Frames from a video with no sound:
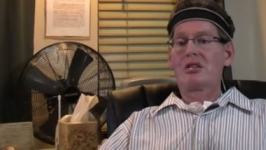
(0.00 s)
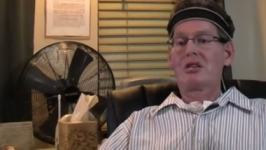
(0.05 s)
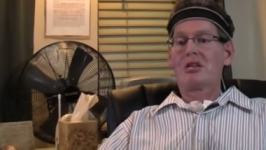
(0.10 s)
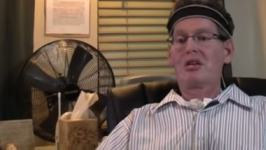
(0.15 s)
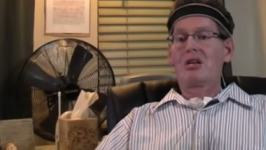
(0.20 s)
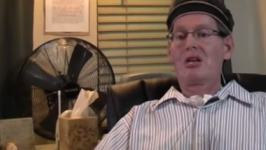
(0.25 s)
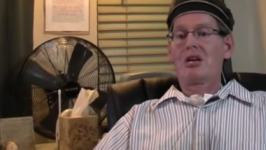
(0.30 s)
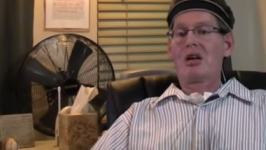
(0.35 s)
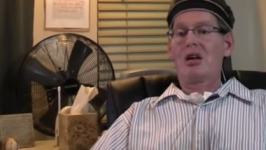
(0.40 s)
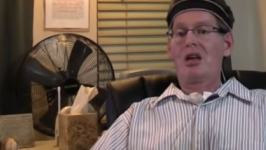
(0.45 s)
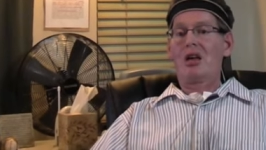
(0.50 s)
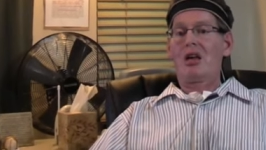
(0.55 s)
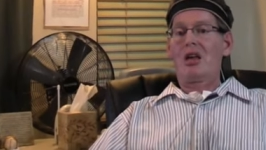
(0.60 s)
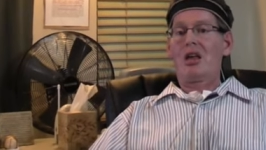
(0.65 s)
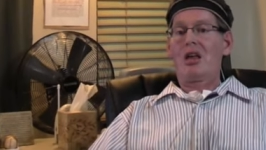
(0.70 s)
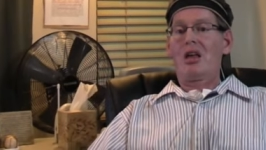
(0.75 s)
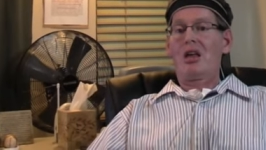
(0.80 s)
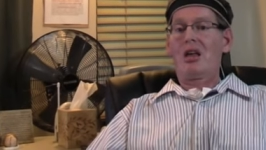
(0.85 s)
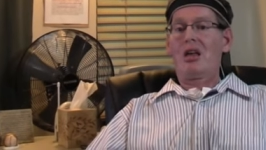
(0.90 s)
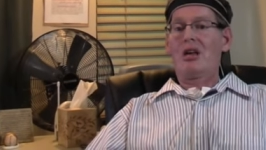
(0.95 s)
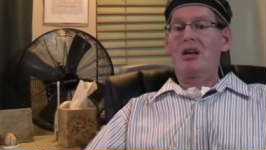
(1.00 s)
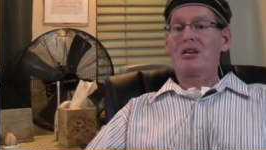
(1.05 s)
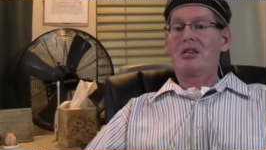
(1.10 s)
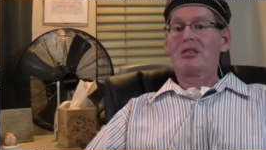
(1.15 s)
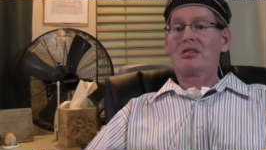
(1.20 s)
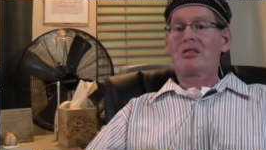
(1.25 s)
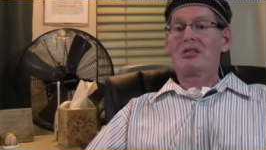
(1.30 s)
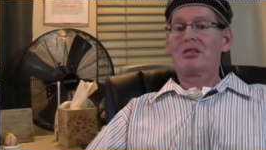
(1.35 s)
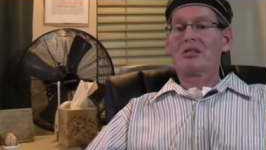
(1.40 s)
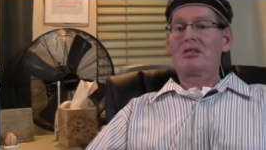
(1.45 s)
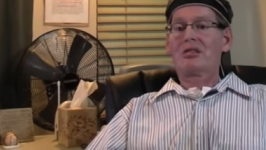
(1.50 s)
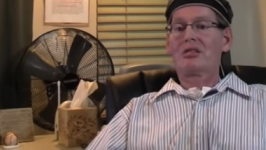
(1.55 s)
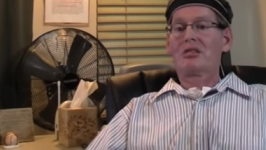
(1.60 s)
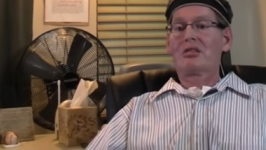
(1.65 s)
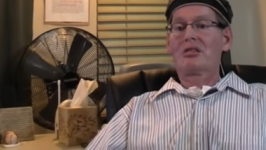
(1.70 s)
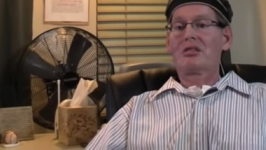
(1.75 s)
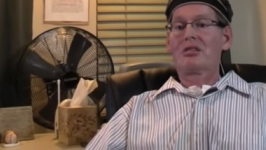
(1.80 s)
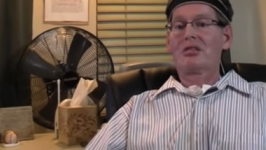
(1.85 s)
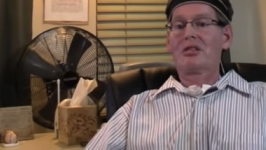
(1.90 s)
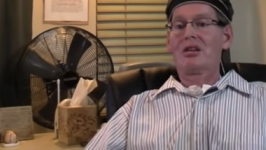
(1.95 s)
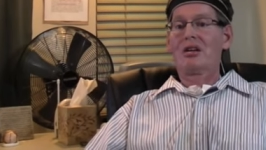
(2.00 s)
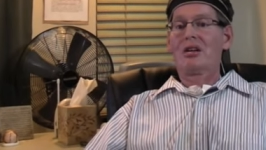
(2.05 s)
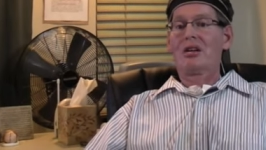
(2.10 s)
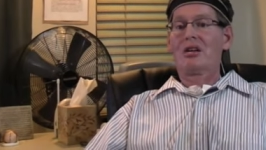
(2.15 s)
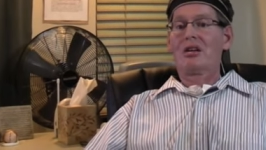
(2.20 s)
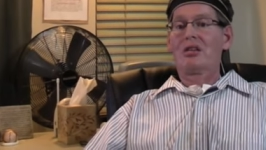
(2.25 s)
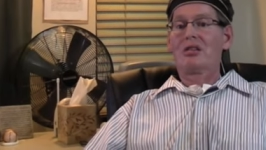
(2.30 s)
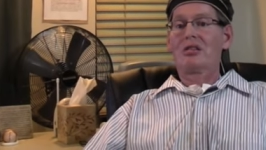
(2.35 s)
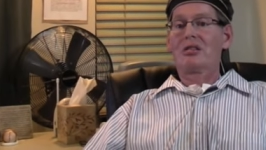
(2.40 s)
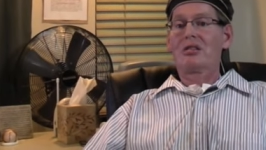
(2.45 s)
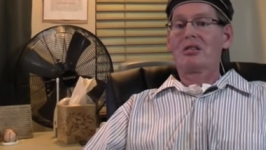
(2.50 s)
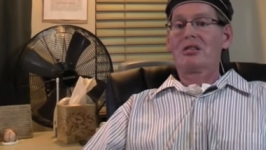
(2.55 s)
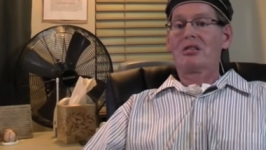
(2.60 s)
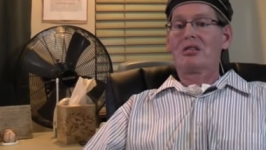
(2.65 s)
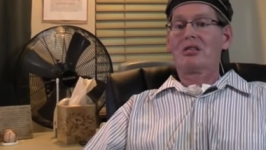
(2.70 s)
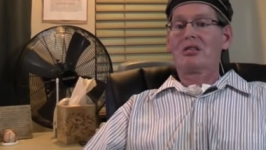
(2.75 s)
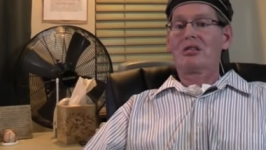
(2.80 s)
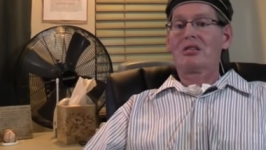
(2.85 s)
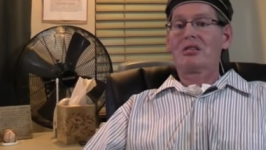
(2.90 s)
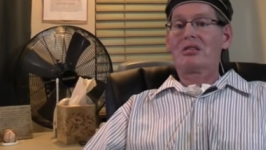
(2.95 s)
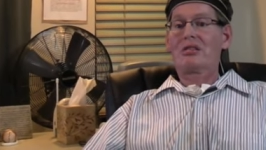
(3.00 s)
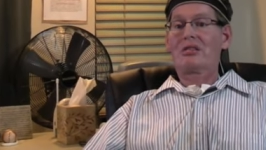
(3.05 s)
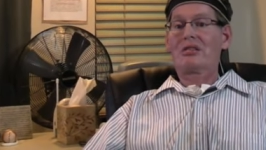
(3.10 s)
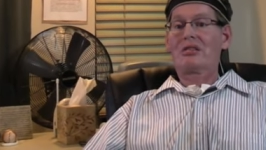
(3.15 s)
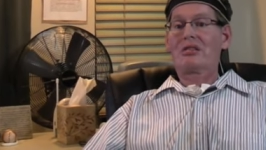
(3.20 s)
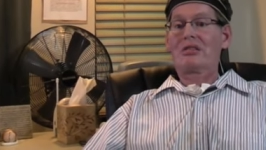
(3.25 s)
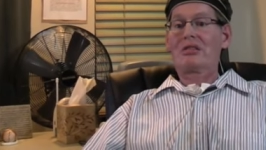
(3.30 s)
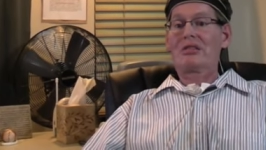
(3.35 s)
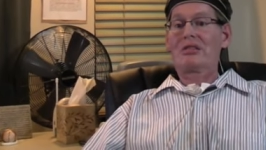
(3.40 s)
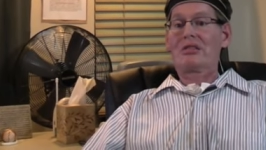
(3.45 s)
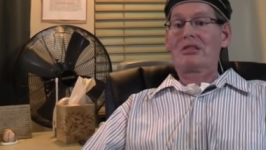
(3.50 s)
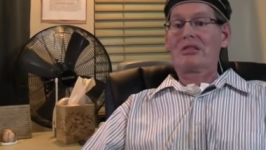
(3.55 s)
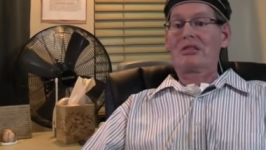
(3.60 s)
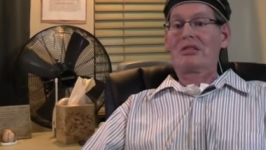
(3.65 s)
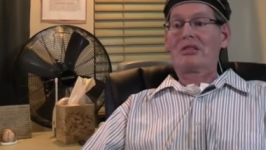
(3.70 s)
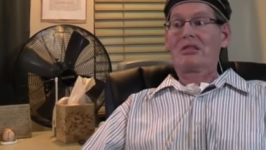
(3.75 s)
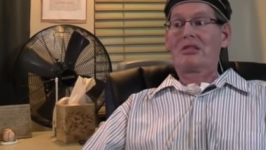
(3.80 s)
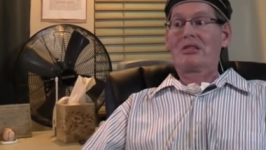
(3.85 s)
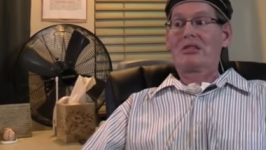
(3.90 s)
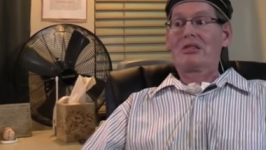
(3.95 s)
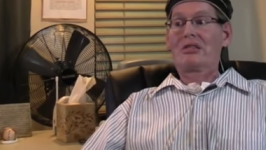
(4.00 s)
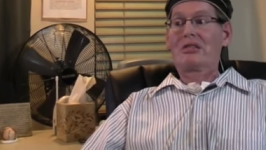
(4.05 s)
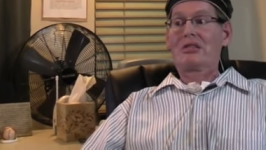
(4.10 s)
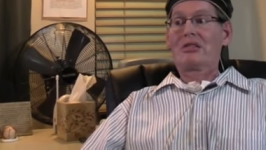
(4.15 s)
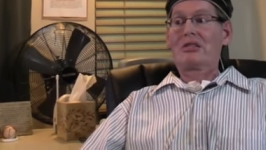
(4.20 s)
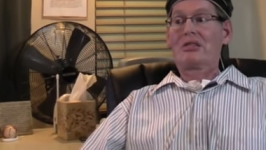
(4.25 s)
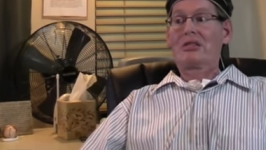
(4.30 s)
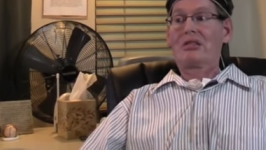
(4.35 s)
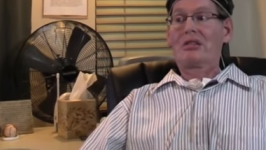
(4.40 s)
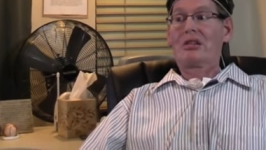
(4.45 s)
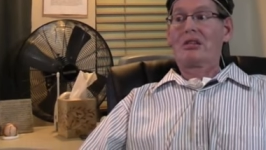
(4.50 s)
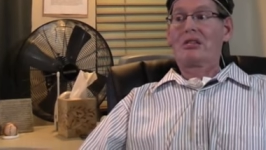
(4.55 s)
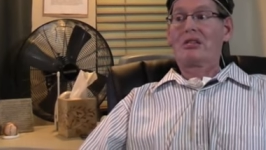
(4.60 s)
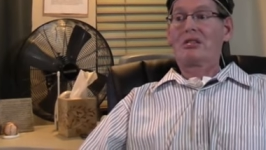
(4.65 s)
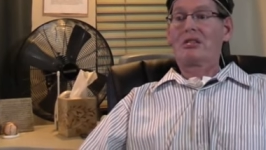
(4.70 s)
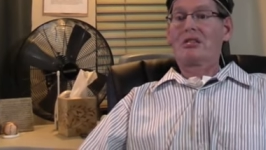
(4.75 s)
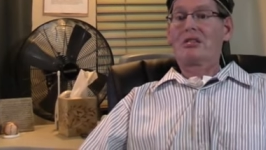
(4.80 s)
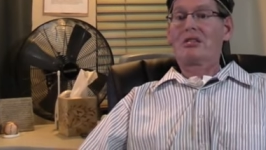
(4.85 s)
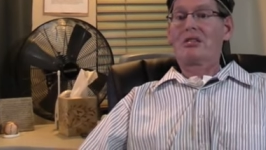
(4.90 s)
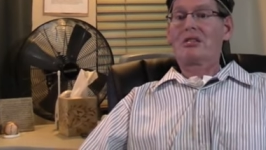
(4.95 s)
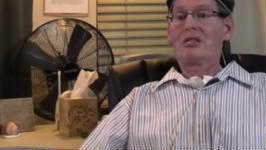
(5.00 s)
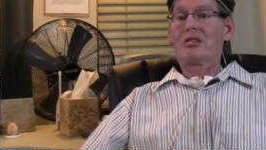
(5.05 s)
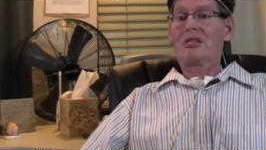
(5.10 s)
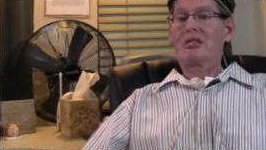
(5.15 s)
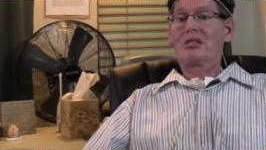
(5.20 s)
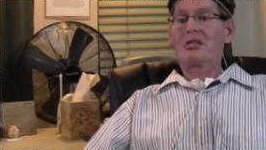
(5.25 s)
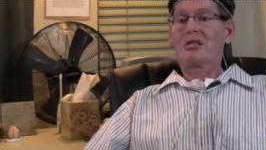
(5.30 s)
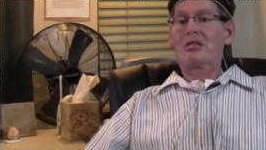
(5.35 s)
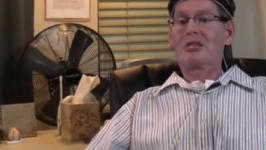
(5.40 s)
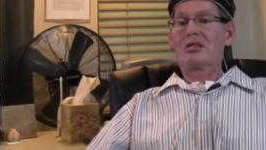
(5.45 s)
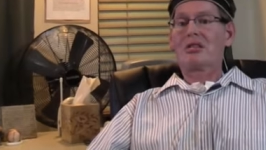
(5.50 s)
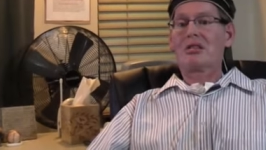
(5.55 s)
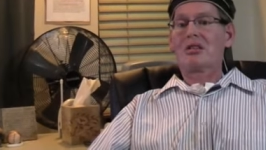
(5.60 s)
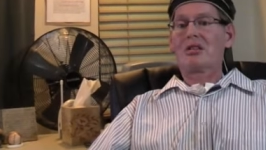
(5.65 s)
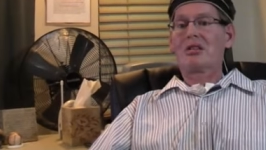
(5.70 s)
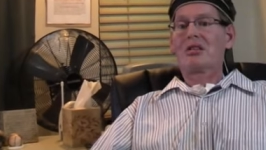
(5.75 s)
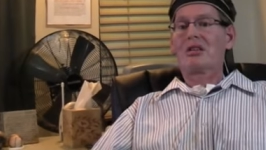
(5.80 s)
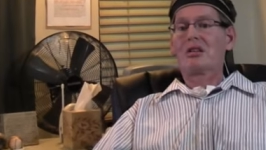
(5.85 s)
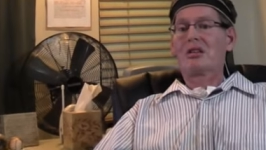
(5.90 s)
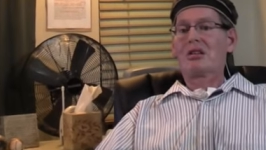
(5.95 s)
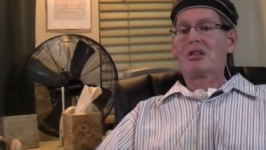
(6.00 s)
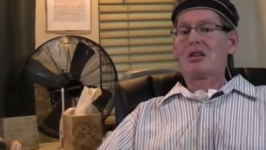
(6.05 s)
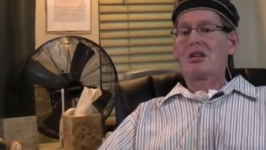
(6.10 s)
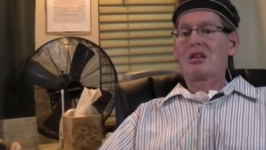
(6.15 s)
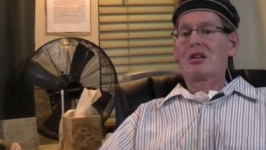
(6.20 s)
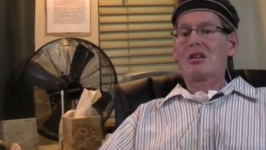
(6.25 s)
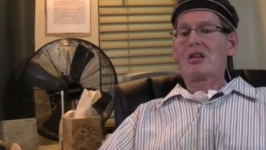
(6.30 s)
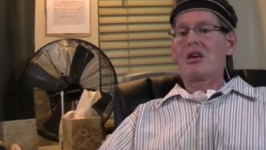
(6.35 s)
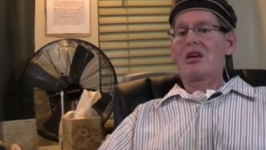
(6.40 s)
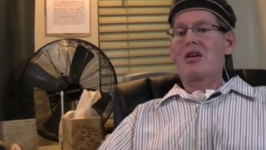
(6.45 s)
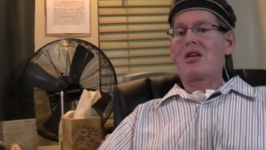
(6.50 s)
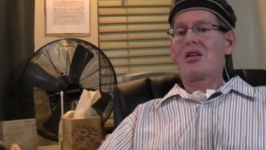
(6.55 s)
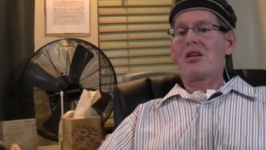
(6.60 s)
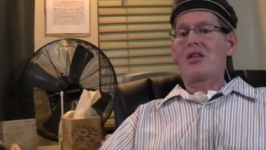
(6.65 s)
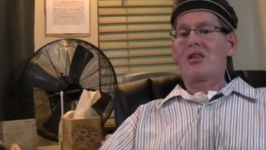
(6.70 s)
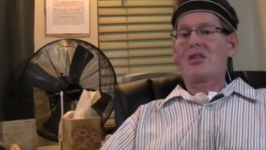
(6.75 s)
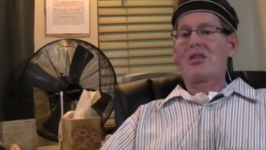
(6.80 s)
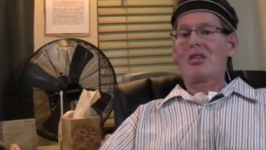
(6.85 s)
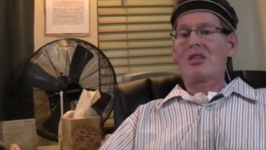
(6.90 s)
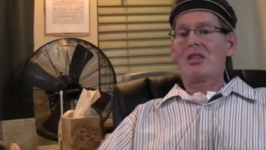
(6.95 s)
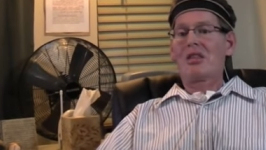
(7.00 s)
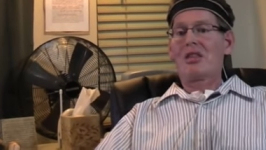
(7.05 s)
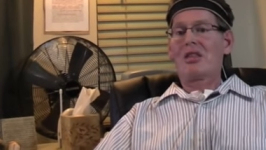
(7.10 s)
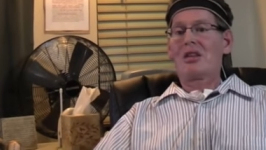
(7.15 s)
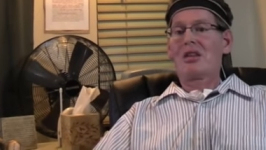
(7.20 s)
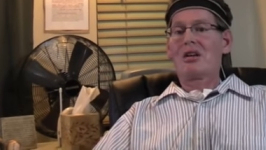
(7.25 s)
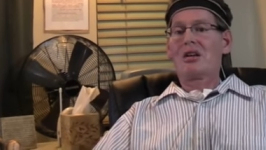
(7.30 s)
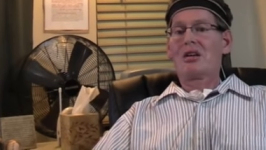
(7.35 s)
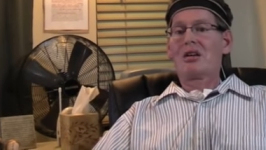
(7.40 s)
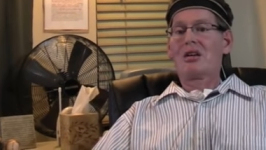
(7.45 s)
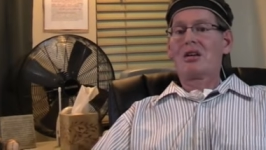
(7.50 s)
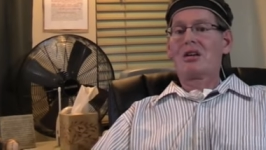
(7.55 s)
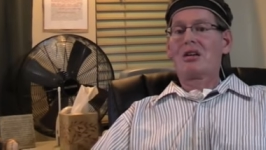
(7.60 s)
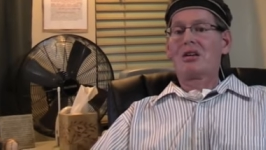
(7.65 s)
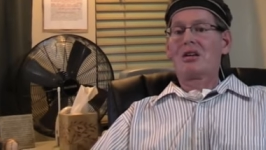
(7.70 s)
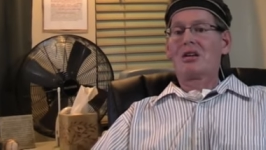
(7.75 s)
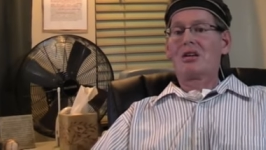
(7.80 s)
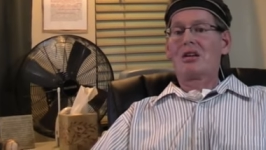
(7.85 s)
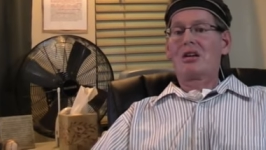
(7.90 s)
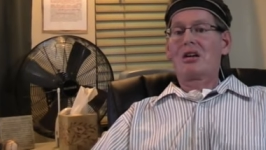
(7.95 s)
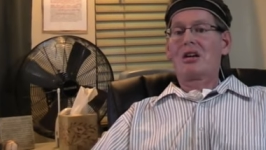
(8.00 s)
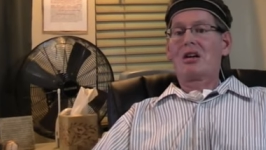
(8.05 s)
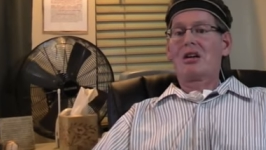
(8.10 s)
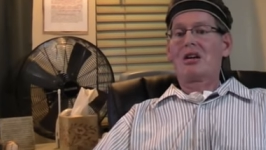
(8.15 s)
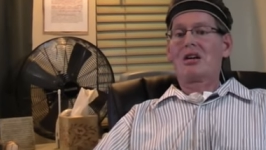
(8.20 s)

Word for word: so um, the contributions you make are countless, just as any any individual that is impacting people.